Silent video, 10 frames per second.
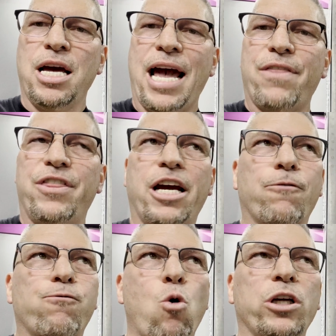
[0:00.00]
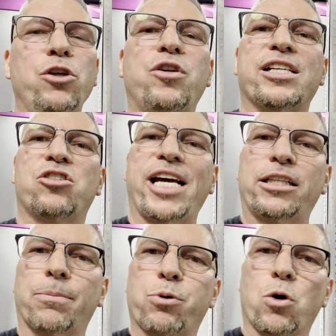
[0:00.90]
And therefore, you can
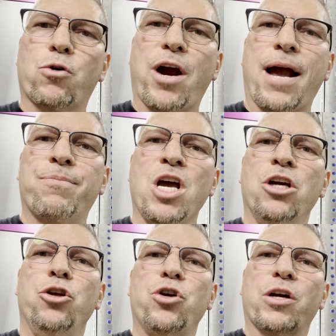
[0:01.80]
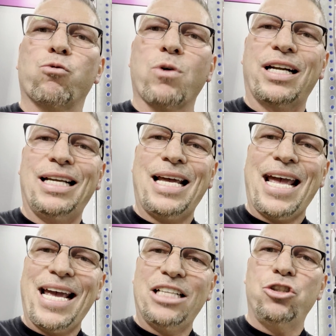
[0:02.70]
take the program, you can run it
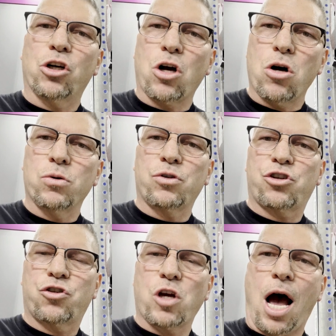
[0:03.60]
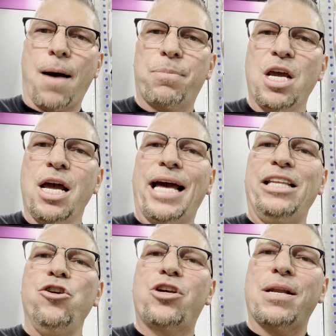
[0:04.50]
in your own shop,
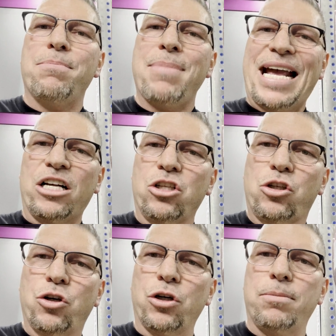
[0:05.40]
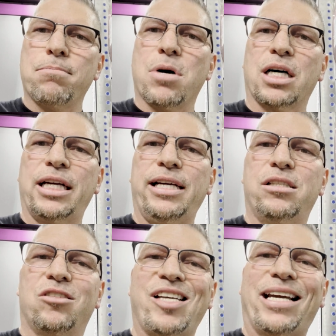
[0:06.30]
and you can make good money
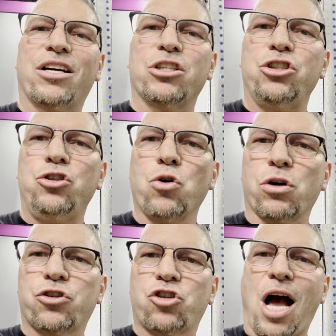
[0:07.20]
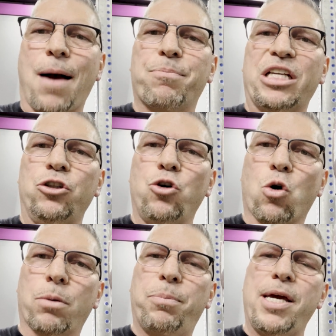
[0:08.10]
to take care of your shop and
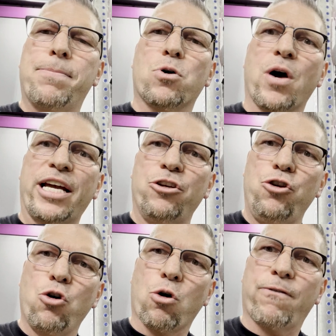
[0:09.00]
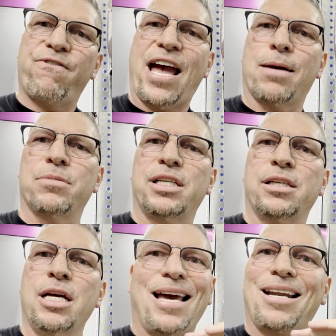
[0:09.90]
your people and your
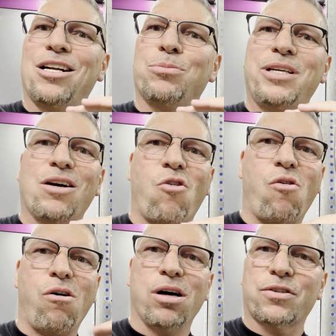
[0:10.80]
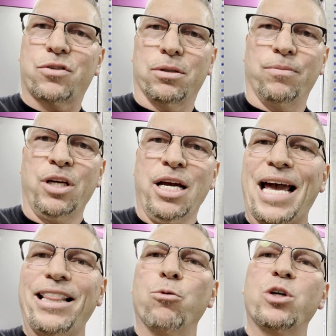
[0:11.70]
family, and it'll be awesome.
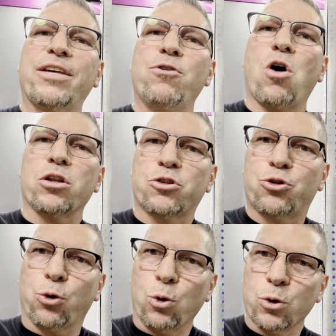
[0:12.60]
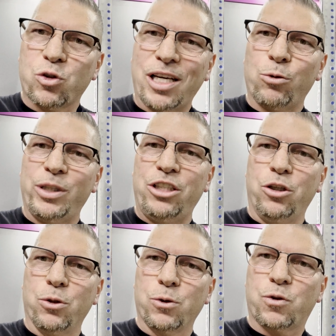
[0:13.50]
And then we'll give you all the tools that we
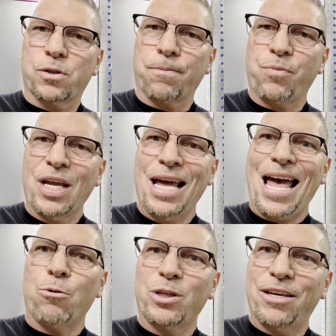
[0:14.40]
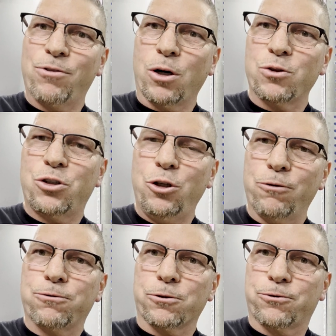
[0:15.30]
use, and we'll give those to
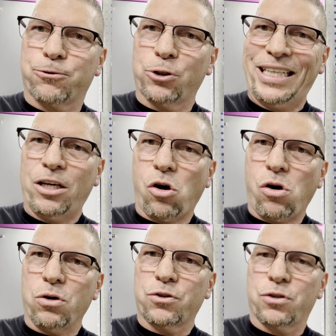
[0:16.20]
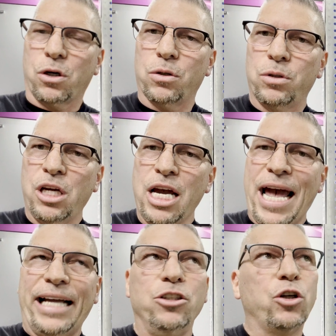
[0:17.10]
you for free also.
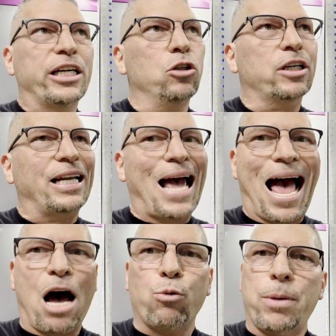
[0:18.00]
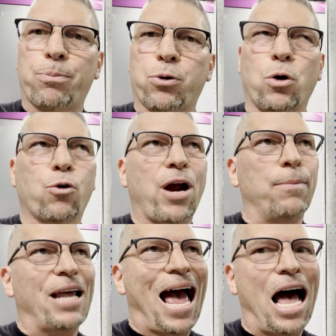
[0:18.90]
And you can look at how we
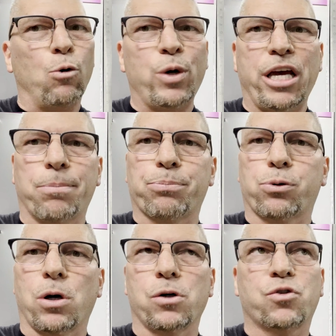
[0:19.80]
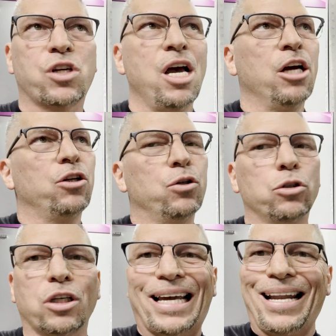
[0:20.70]
programmed, how we approached. You'll
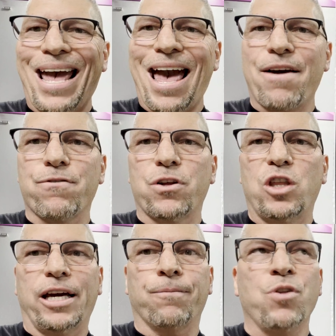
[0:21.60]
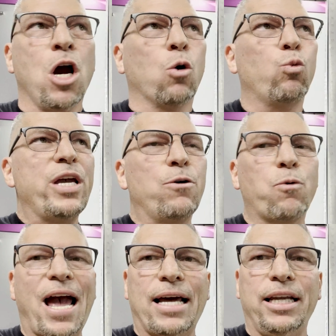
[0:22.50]
look at everything. We
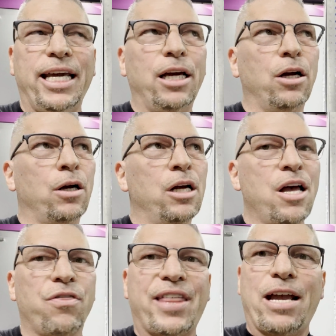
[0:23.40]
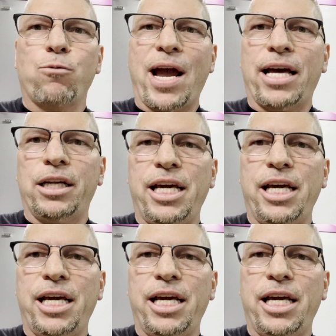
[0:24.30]
ran here, they ran